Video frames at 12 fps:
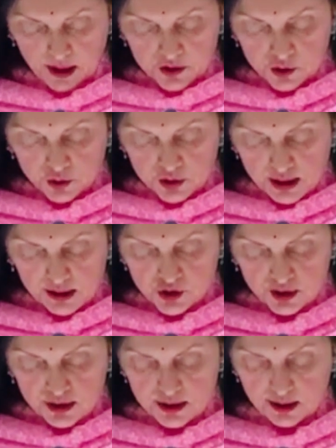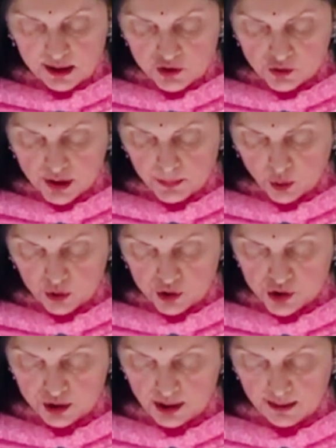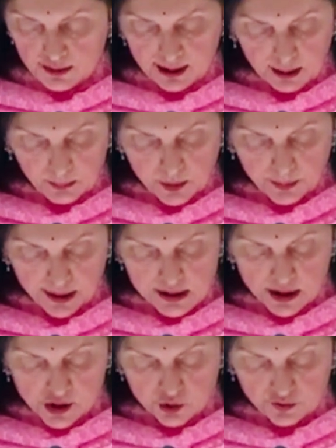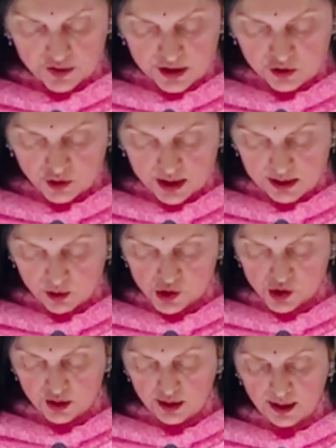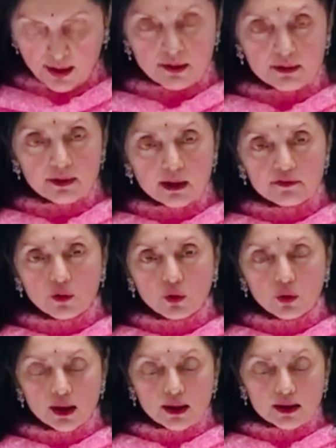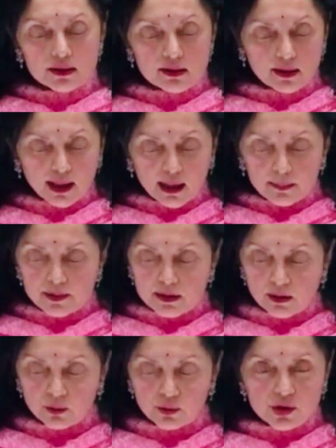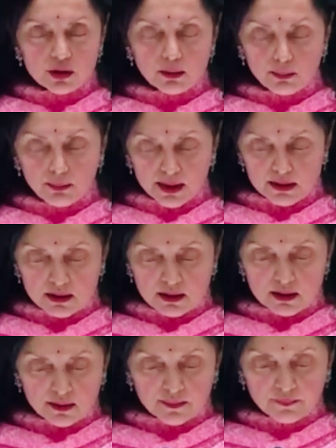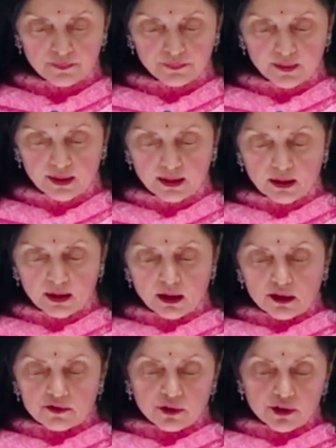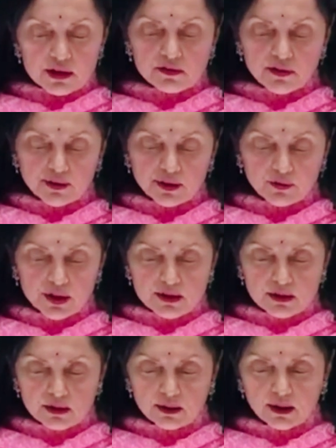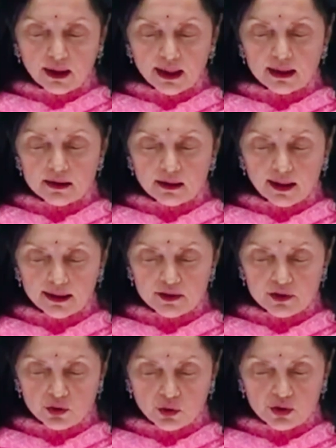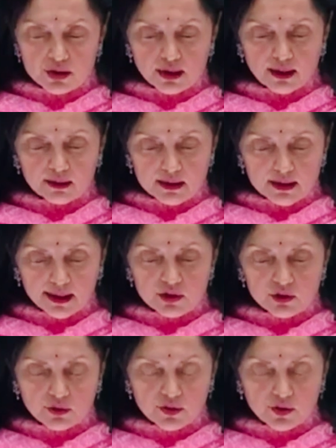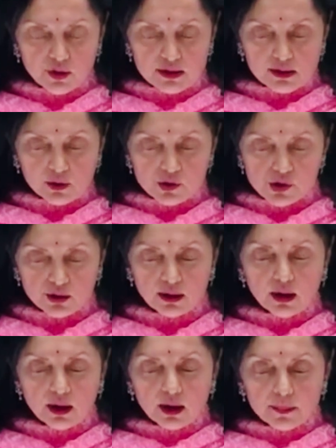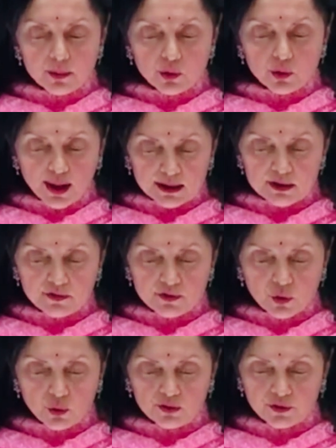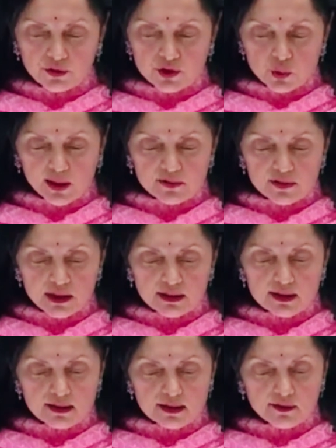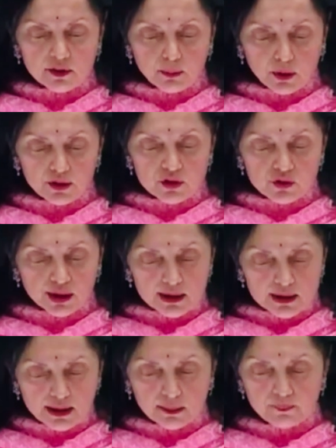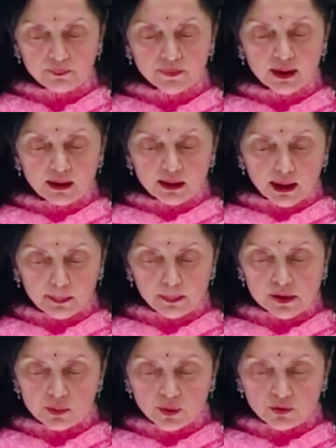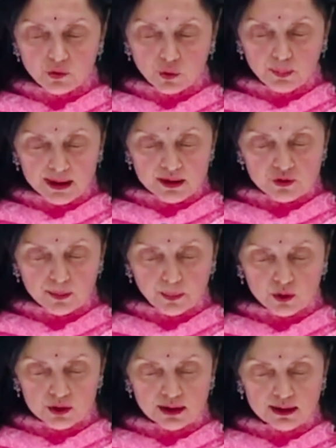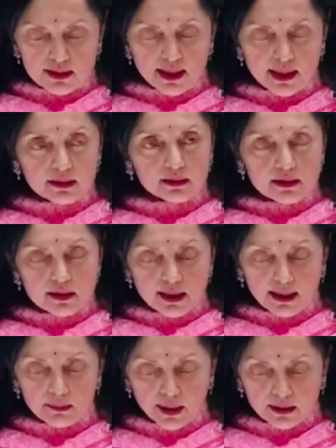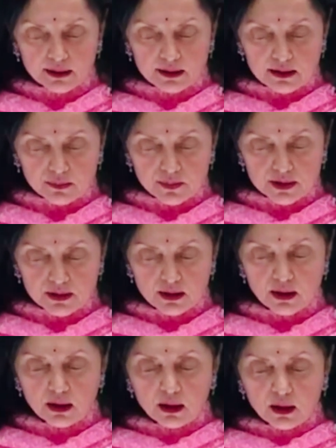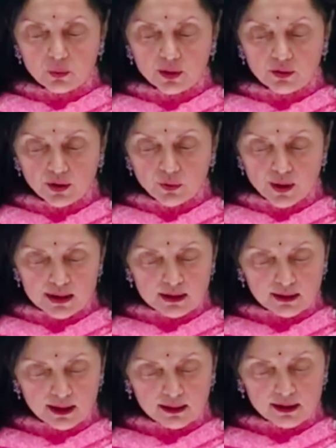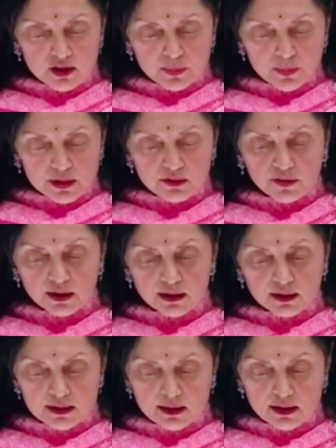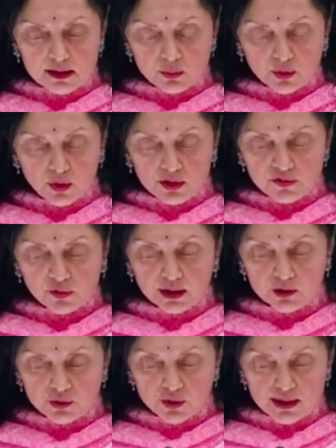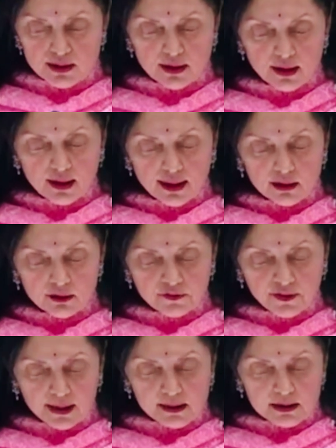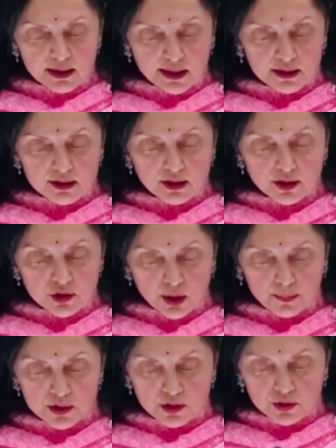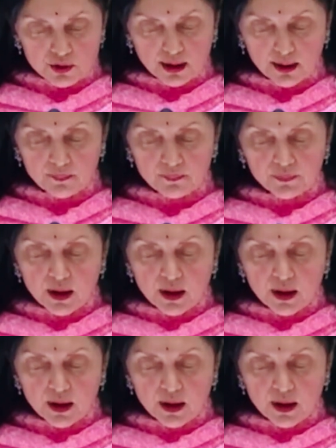Due diligence and extreme caution in the implementation of this resolution, therefore, is an absolute must. For this very reason, India had sought in the text of the resolution a proactive role for the 1267 monitoring team, coupled with robust reporting standards and mechanisms. We regret that these specific concerns were not fully addressed in the final text adopted today.